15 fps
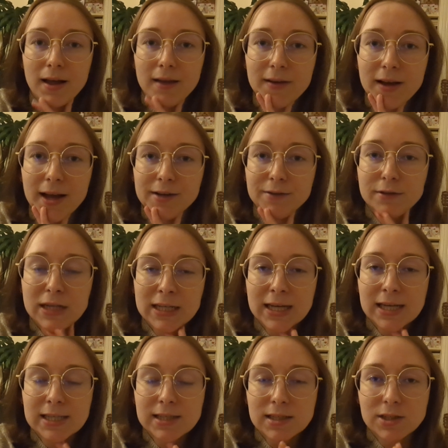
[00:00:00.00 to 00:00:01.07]
I've had a really
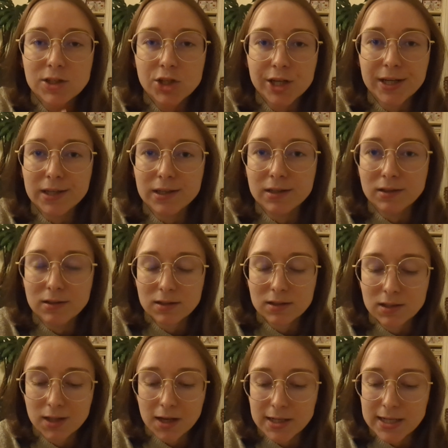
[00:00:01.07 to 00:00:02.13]
nice and chilled
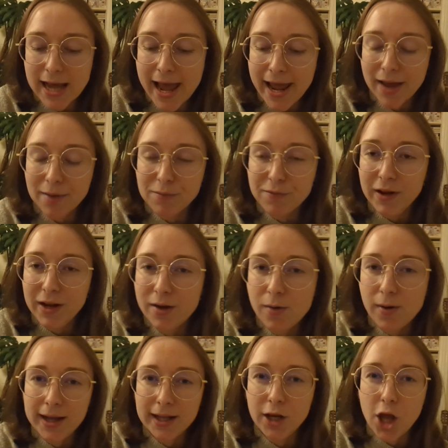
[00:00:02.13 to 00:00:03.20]
Sunday. I'm feeling
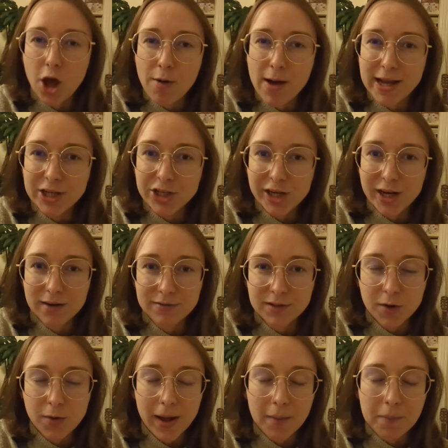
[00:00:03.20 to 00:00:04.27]
quite low energy after
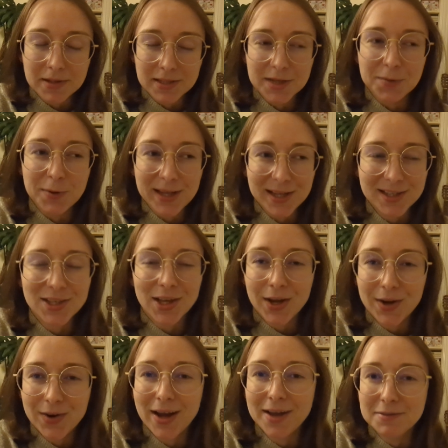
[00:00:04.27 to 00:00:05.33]
quite a busy week,
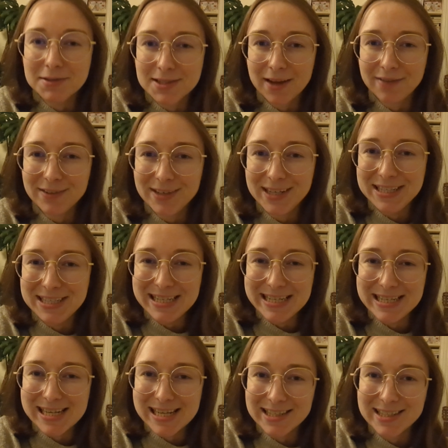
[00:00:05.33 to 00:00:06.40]
so it was definitely
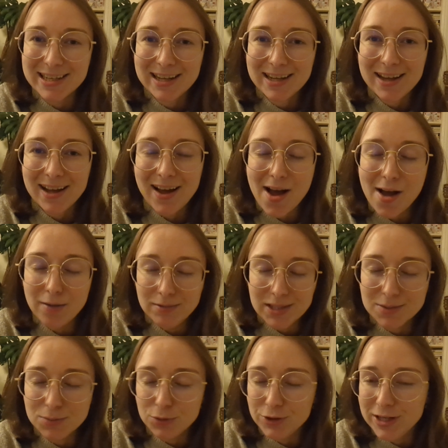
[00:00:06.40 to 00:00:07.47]
needed.
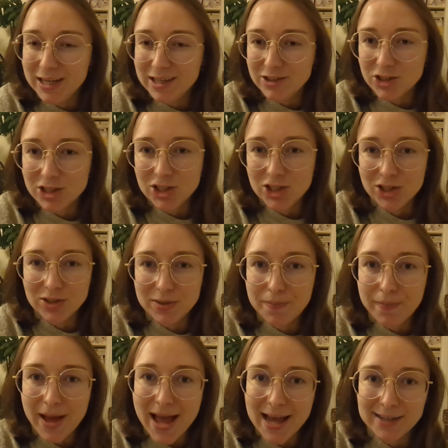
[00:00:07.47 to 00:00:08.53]
This morning, just chilled in
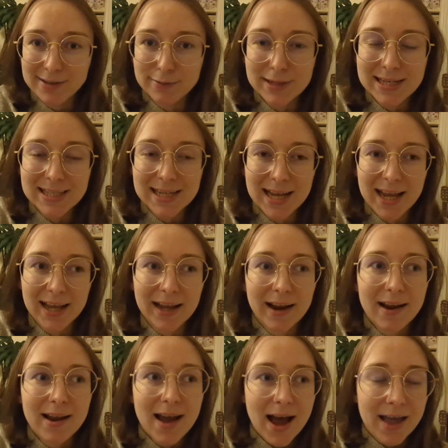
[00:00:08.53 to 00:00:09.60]
bed, reading,
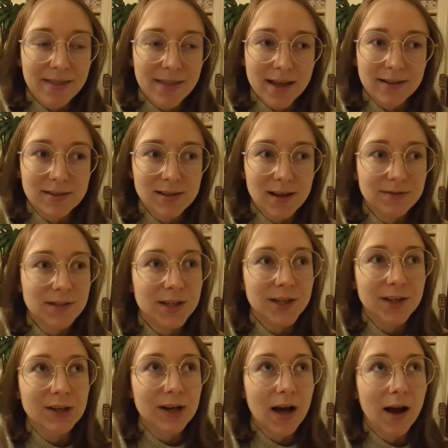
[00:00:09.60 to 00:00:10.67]
and then this
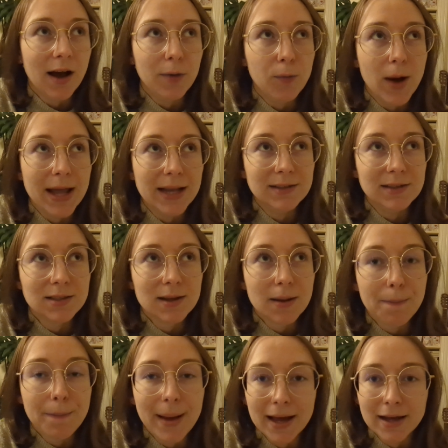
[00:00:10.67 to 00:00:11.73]
afternoon I went
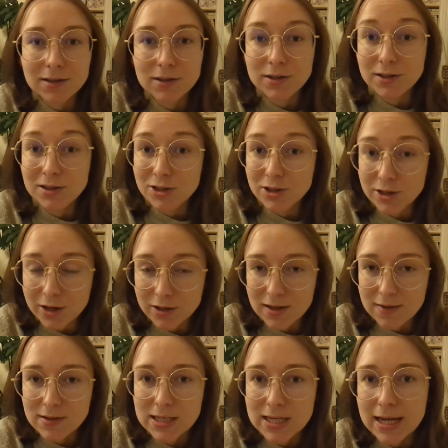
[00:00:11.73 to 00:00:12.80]
back to Studio
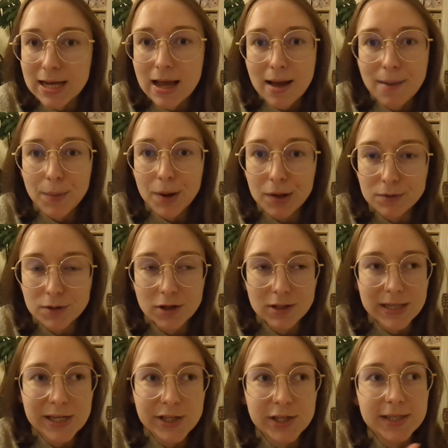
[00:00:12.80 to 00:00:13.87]
70, but I was not
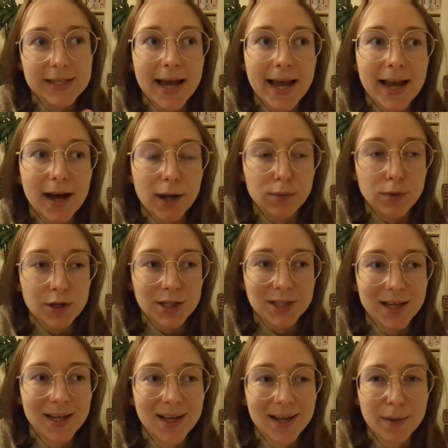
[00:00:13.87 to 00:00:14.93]
teaching today, I
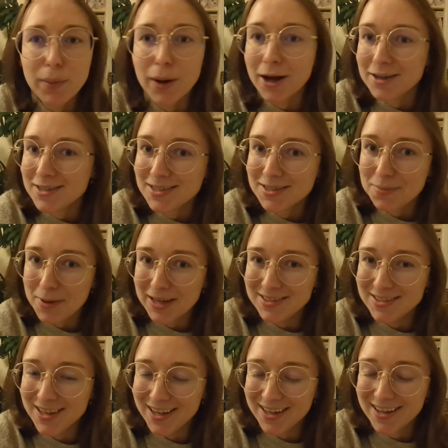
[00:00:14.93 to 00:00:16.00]
was
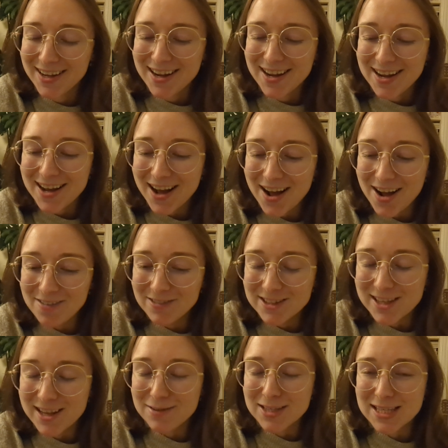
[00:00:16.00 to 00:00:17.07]
participating. So
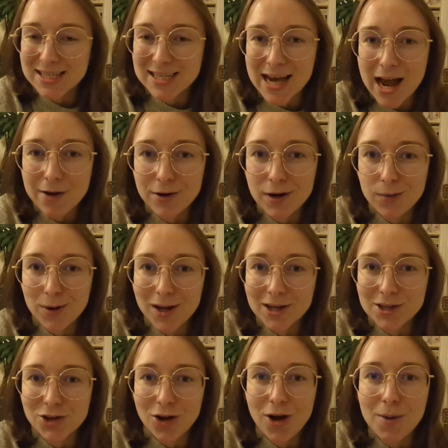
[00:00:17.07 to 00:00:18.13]
there was a tarot
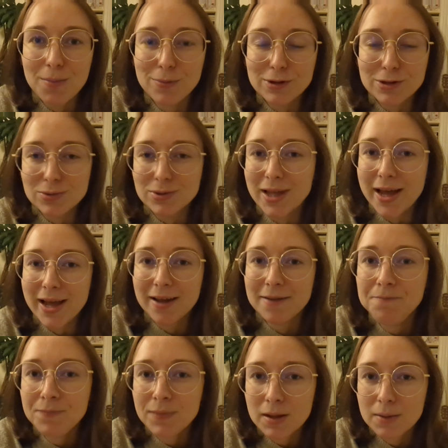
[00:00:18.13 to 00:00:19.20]
workshop, which was like
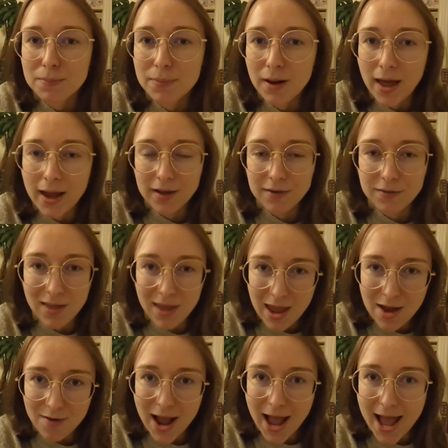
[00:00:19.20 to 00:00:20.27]
planning for the
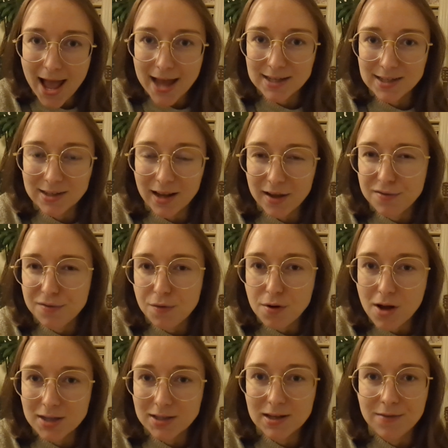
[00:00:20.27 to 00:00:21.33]
year ahead and like
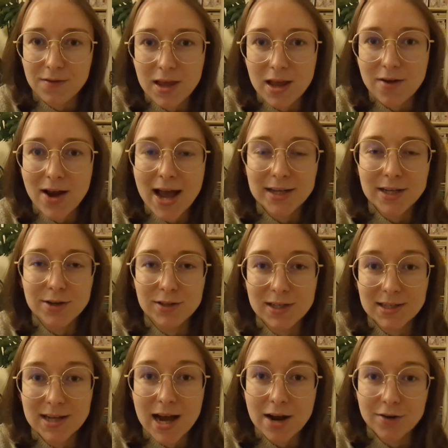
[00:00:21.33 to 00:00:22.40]
forecasting for the year ahead
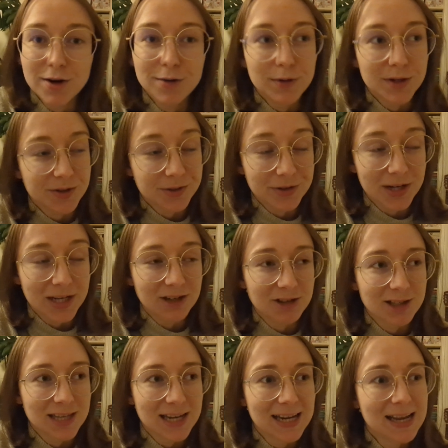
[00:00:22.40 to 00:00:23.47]
using tarot, which was really
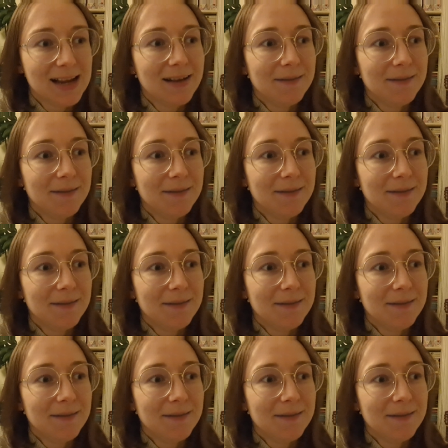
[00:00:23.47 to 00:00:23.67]
interesting.